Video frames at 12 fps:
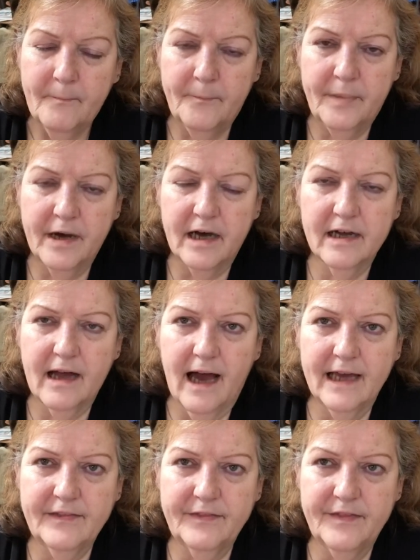But
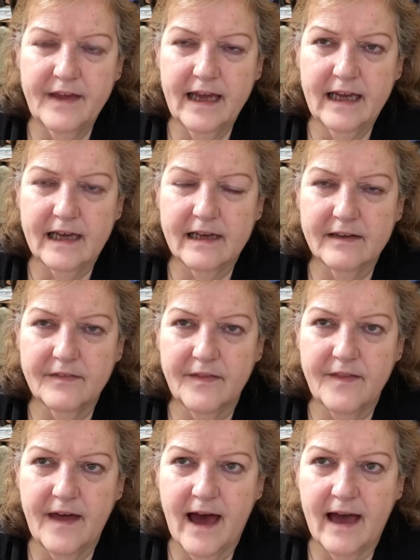I think
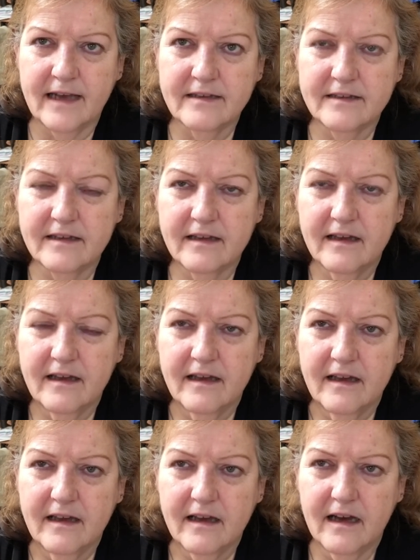that,
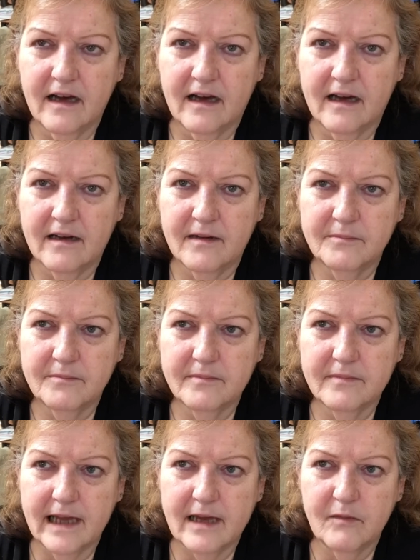
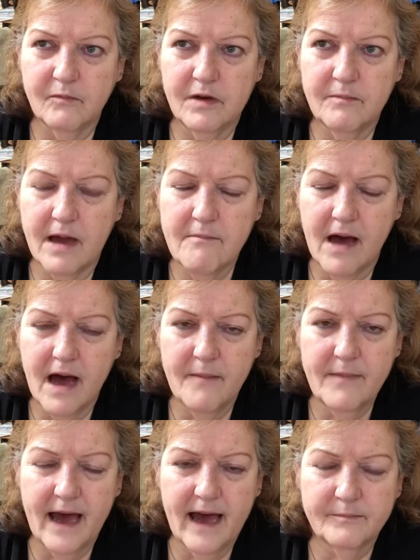like when my mom
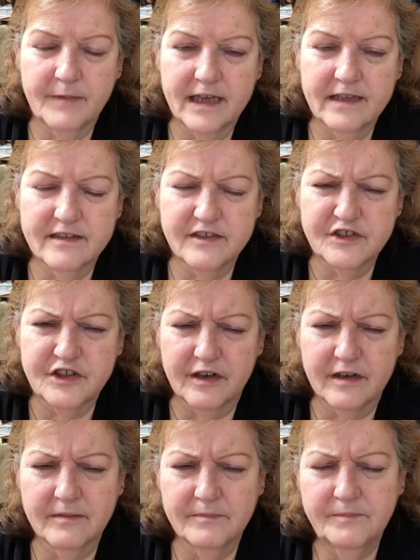had my sister,